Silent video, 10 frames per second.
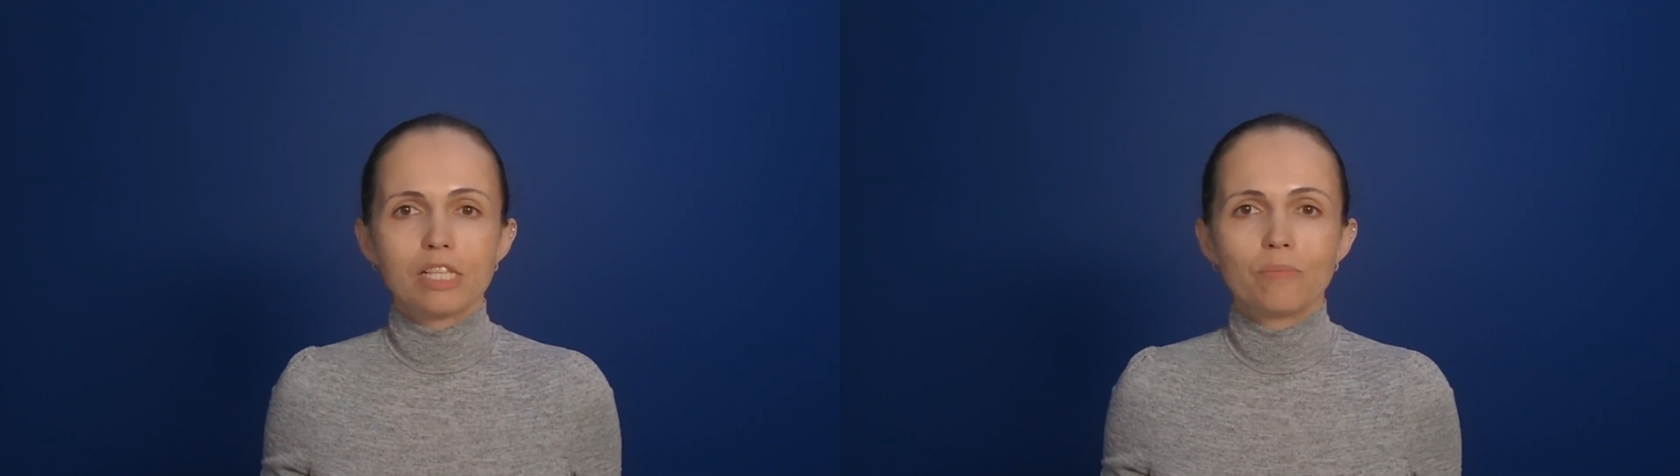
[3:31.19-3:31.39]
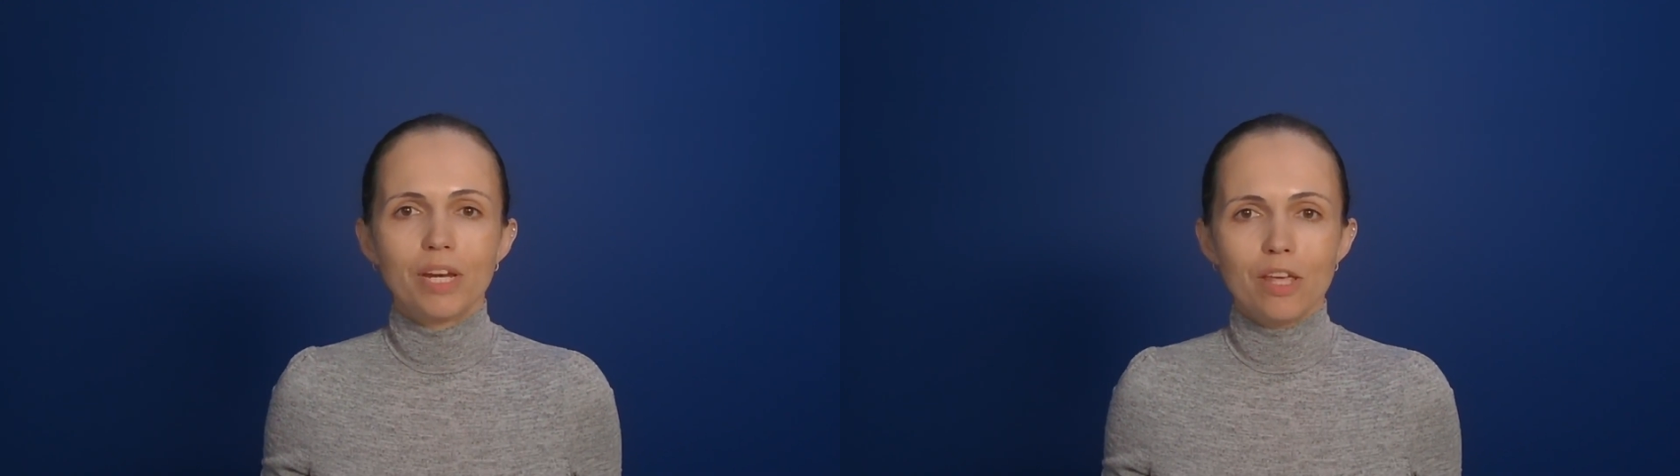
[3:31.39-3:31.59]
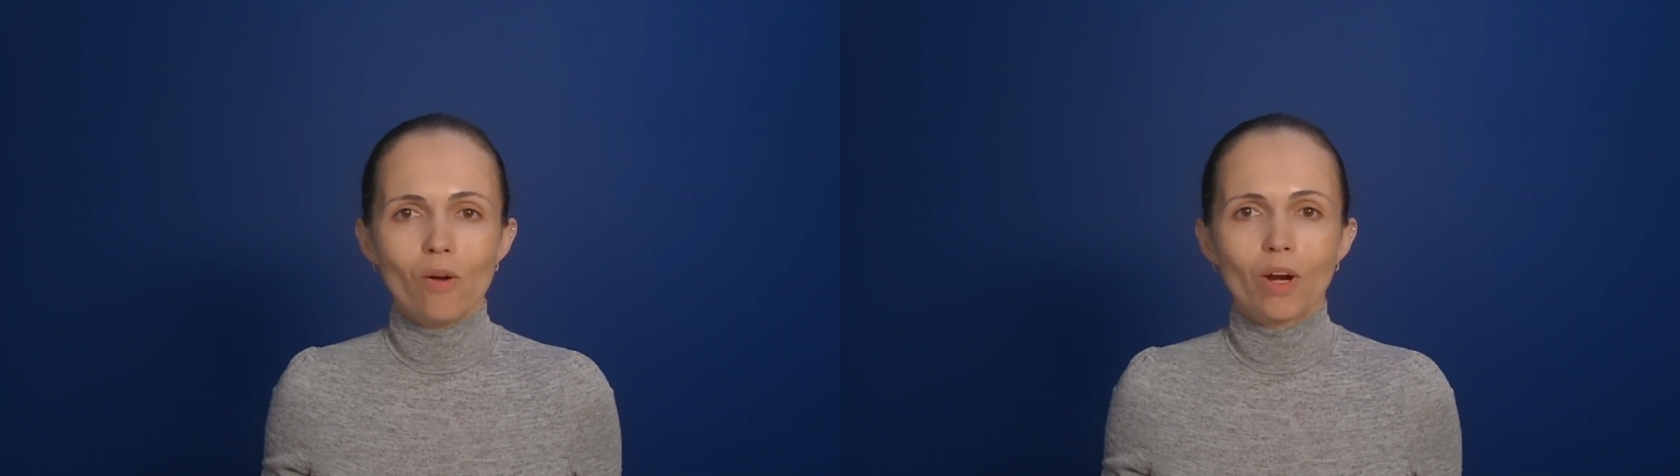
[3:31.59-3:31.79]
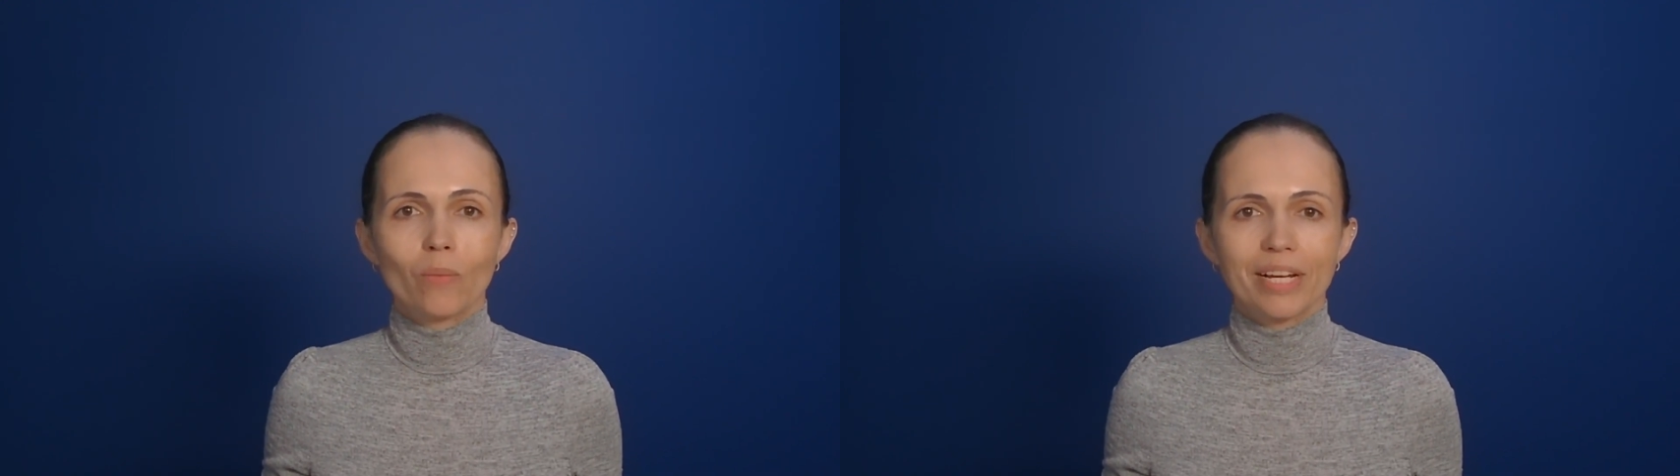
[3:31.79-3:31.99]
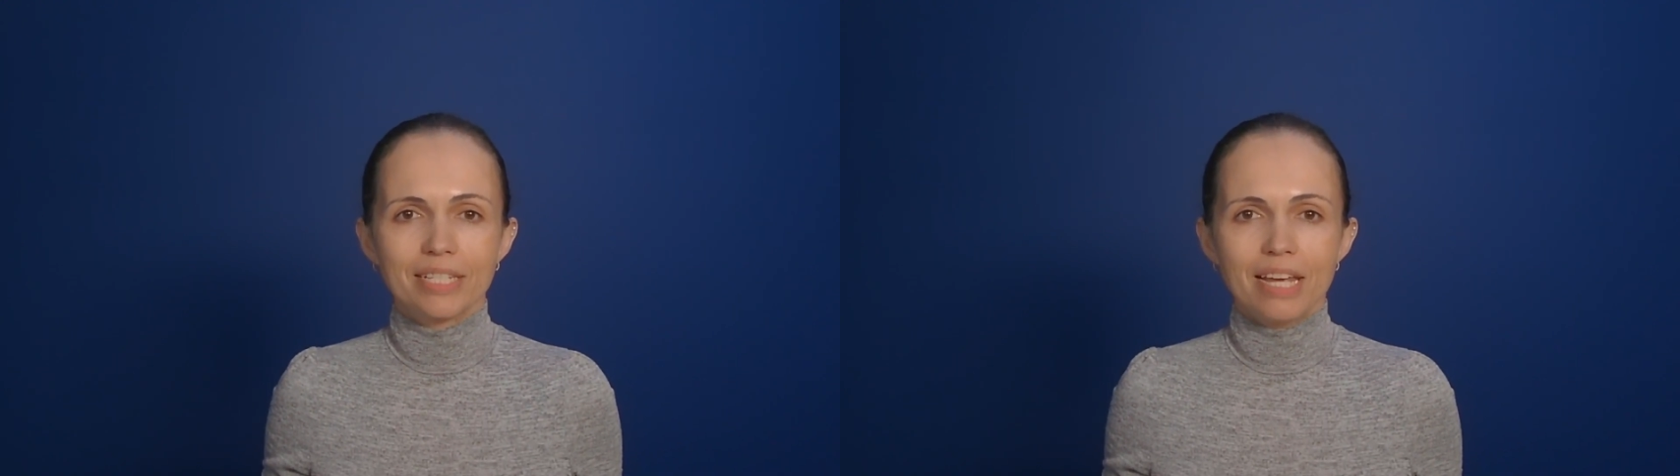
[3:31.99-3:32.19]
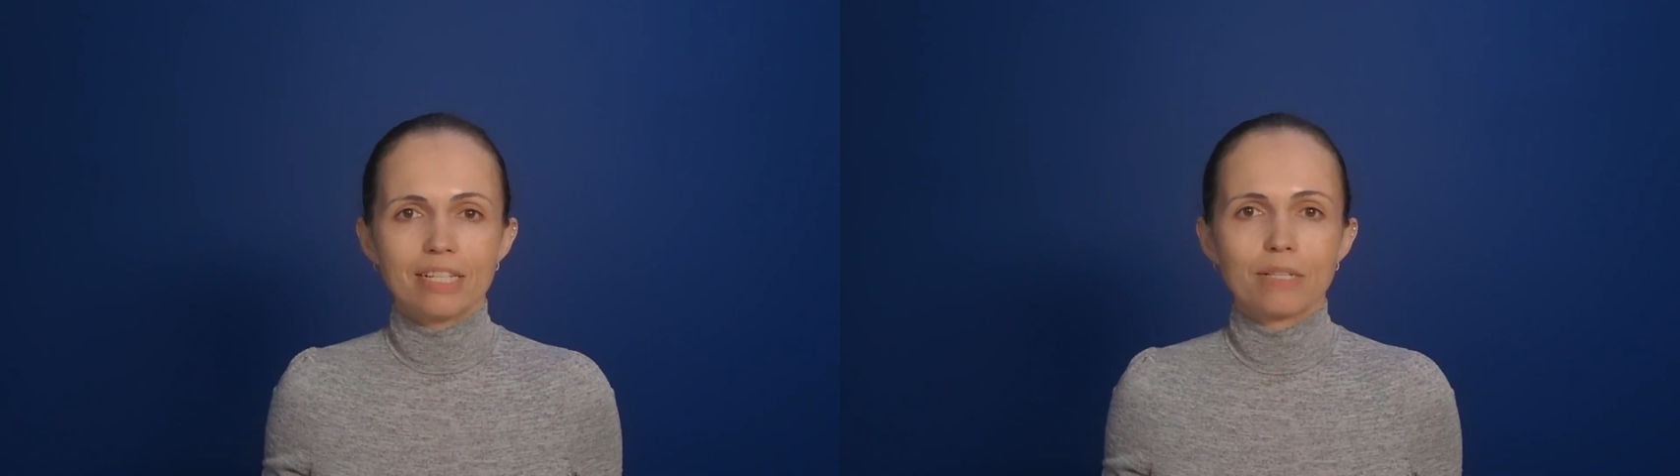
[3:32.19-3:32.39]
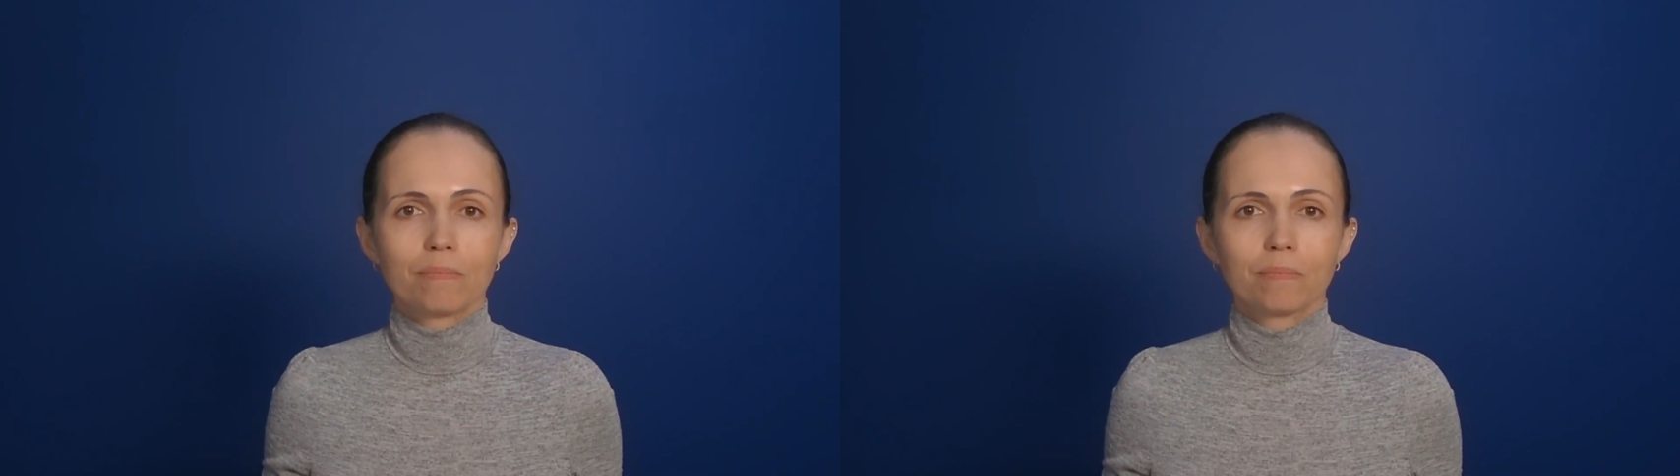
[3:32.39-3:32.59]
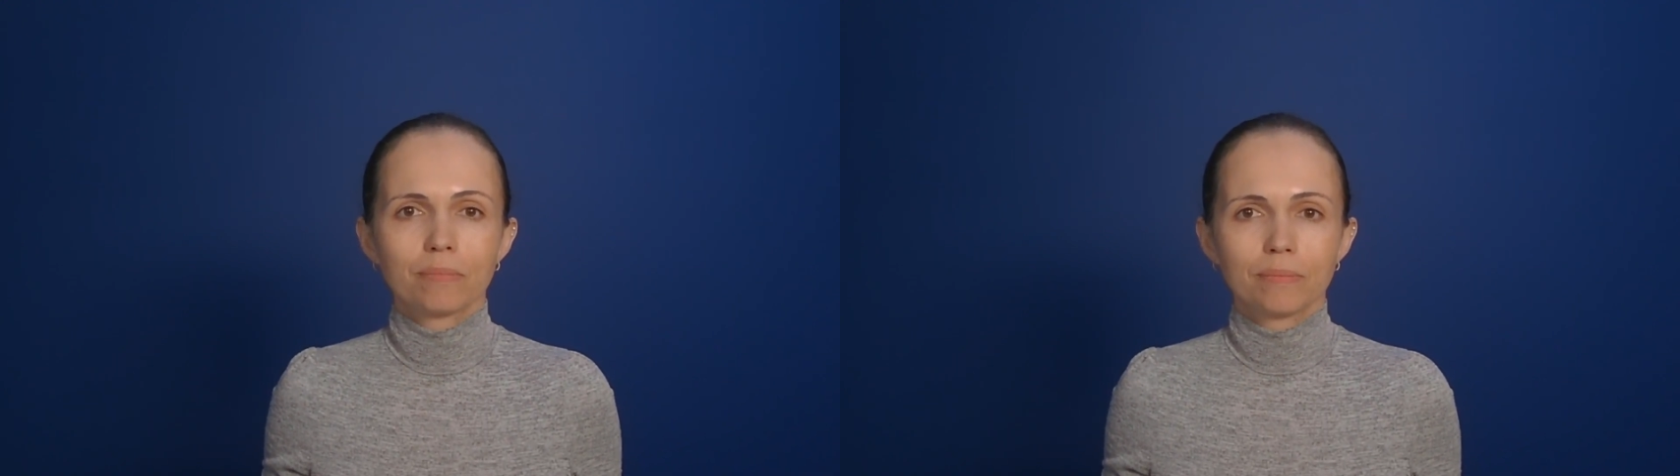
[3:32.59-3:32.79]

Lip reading: has been Econ Quick Takes.